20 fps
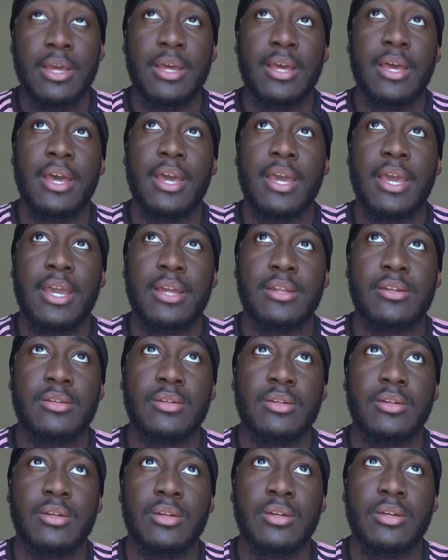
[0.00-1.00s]
ahead
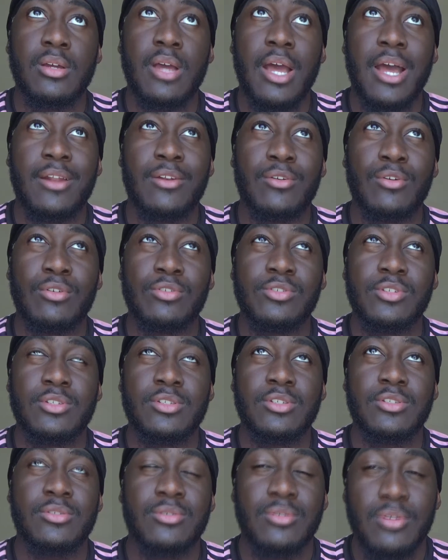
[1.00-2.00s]
and not
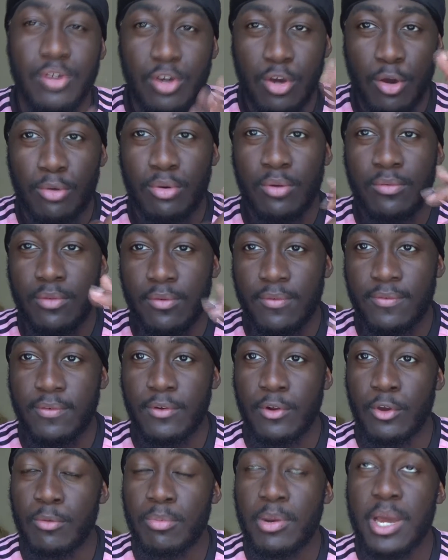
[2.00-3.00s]
just going with the
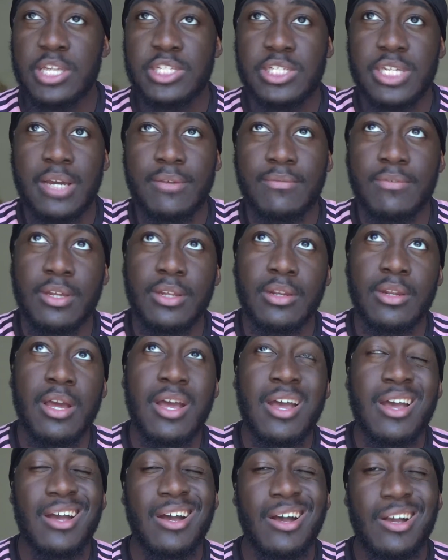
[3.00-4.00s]
flow, but actually having
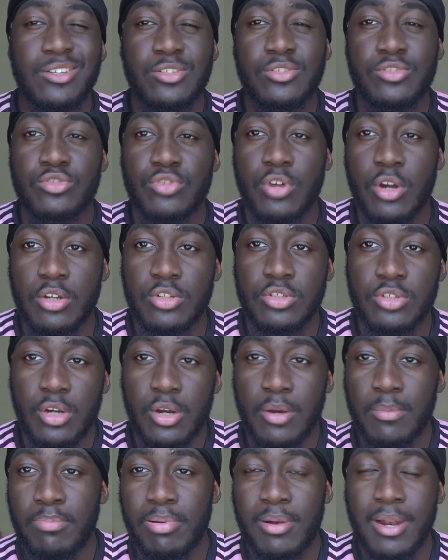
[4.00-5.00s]
a
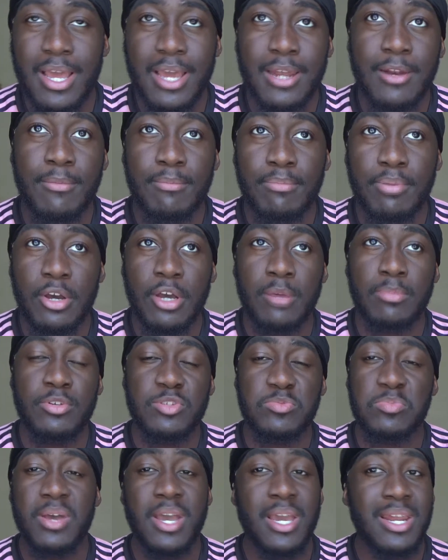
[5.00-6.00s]
structure, plan and purpose
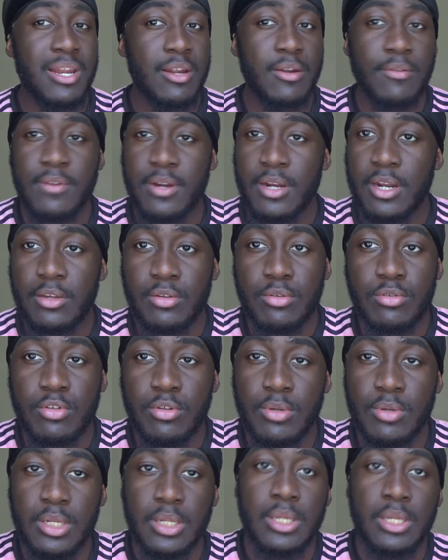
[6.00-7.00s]
behind everything that you're doing.